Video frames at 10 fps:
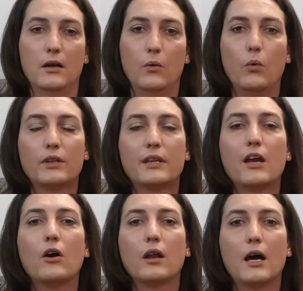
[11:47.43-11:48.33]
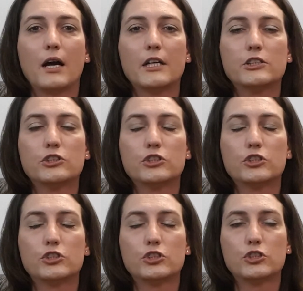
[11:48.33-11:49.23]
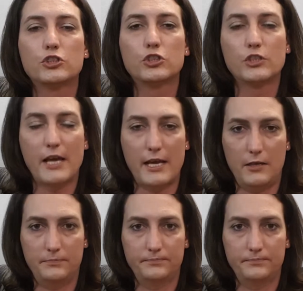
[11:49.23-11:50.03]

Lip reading: what they are like today.